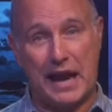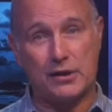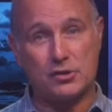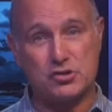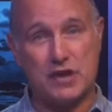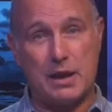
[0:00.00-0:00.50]

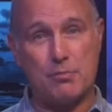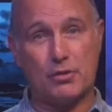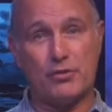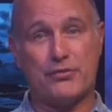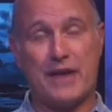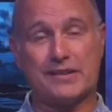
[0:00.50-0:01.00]
out of shape
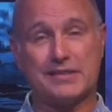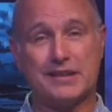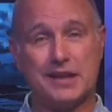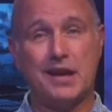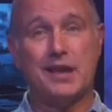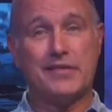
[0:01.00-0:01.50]
with the fact
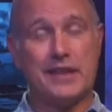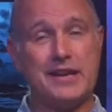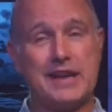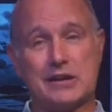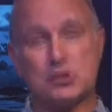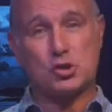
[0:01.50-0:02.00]
that
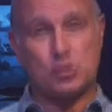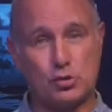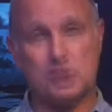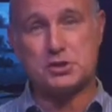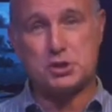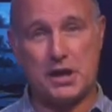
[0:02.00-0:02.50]
he got
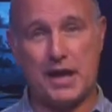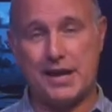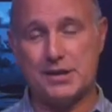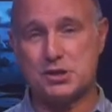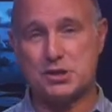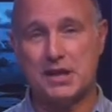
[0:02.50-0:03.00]

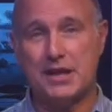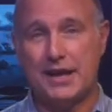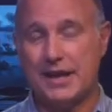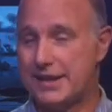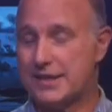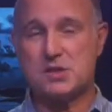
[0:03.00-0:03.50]
shortchanged
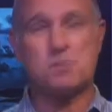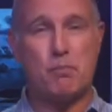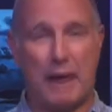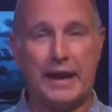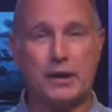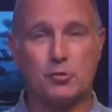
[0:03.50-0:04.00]
in this
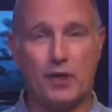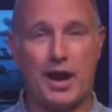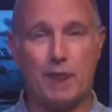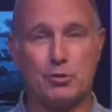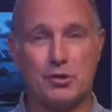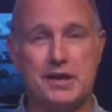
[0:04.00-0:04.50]
bank
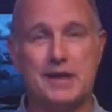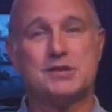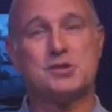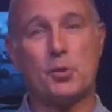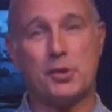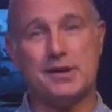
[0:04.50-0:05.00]
robbery.
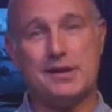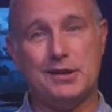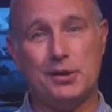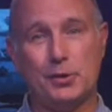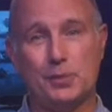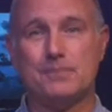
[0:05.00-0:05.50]
So what did he
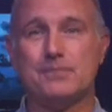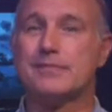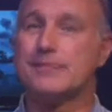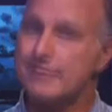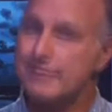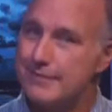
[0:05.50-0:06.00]
do?
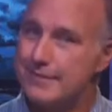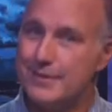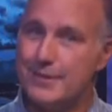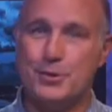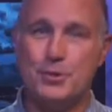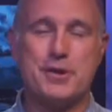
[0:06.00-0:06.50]

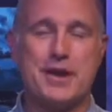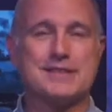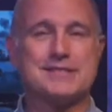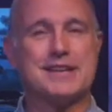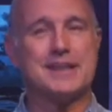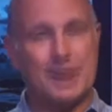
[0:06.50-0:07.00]
You
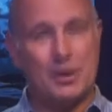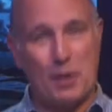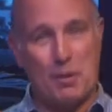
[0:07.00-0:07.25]
guessed it, he